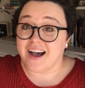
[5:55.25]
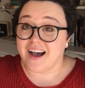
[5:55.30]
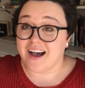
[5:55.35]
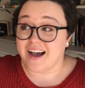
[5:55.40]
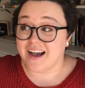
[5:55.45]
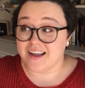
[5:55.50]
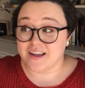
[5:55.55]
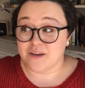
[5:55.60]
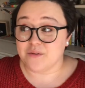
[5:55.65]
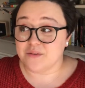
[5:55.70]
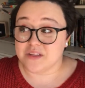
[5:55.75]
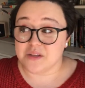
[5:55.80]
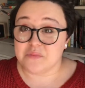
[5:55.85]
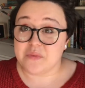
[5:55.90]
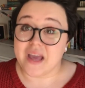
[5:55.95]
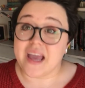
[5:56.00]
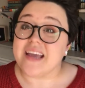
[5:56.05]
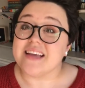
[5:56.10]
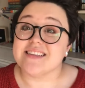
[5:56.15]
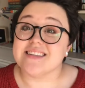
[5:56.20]
I only
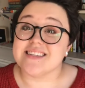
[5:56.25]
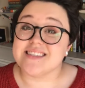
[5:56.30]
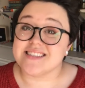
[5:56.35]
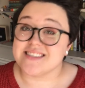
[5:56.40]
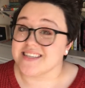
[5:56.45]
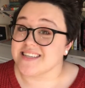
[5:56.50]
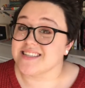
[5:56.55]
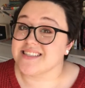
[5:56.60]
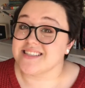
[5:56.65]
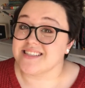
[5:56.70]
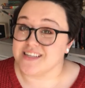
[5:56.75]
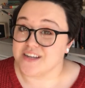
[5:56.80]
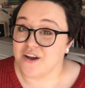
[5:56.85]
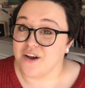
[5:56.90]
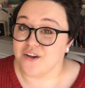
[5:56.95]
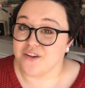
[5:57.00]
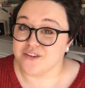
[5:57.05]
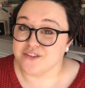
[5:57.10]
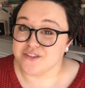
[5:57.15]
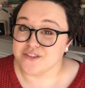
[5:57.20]
paid sixty
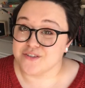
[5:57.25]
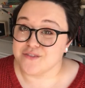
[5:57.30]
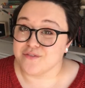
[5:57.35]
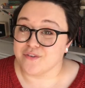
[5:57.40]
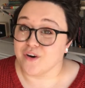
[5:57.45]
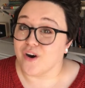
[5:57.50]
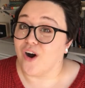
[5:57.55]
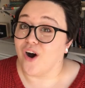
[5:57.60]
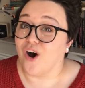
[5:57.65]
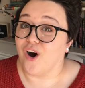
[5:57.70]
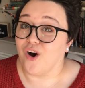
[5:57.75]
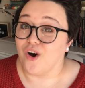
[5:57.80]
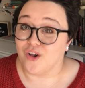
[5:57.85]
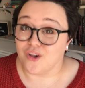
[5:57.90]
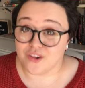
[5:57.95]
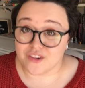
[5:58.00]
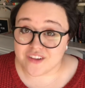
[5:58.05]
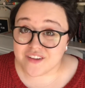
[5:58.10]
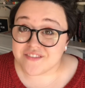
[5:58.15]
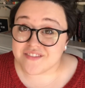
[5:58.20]
dollars for
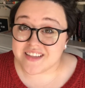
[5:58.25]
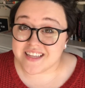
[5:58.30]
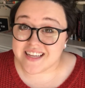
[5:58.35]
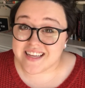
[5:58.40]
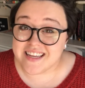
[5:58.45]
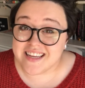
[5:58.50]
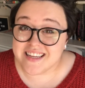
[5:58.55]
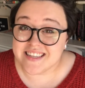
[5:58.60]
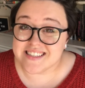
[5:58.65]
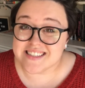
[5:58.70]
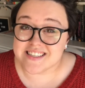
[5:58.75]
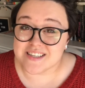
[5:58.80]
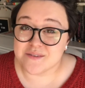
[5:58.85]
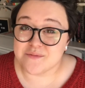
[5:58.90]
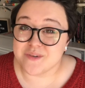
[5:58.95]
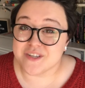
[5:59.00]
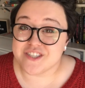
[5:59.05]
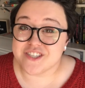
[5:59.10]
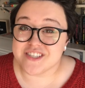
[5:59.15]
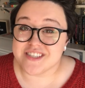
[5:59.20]
all of these,
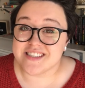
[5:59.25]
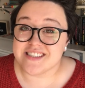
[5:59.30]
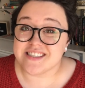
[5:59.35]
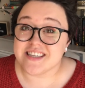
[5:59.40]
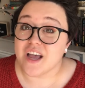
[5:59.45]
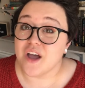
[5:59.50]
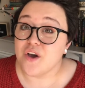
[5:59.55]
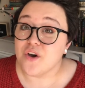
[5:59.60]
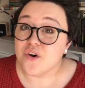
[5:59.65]
which is